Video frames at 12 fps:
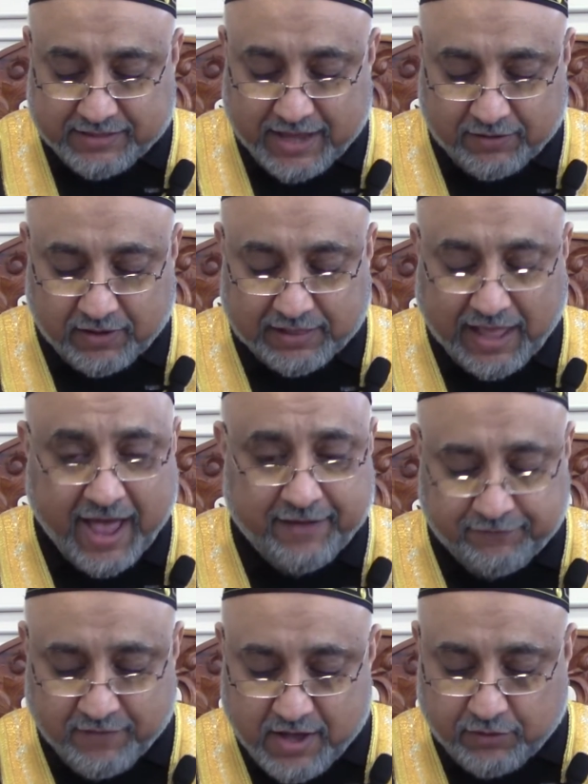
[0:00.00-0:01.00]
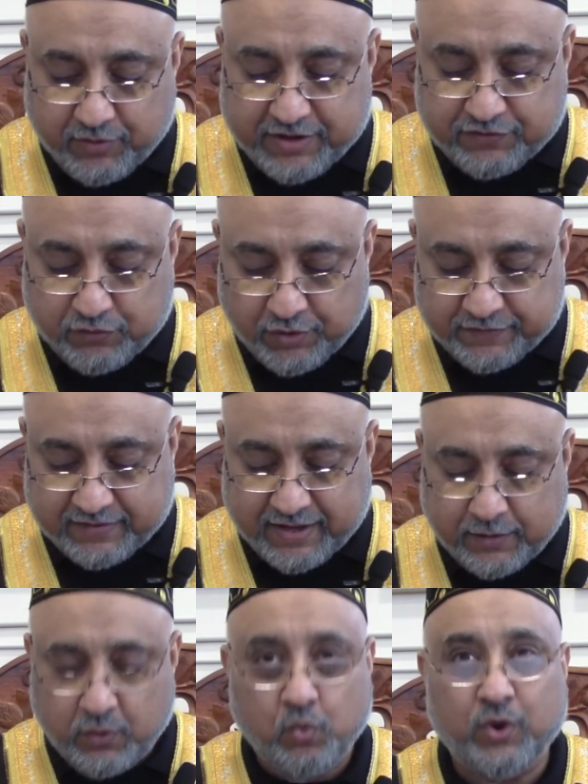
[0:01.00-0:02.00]
They are alive,
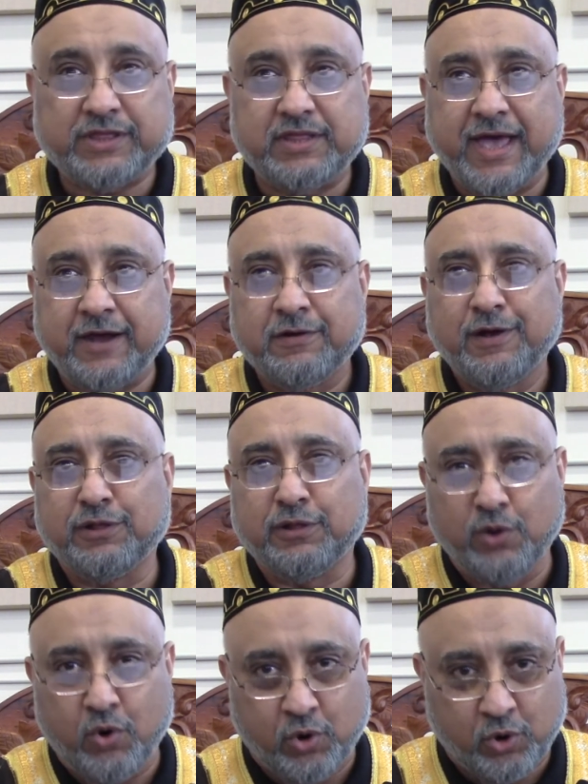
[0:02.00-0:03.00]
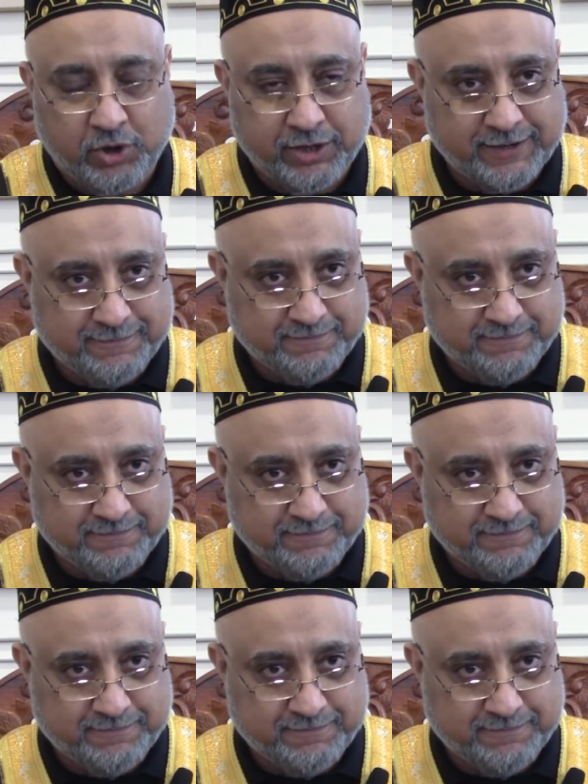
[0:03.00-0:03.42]
rejoicing with their Lord.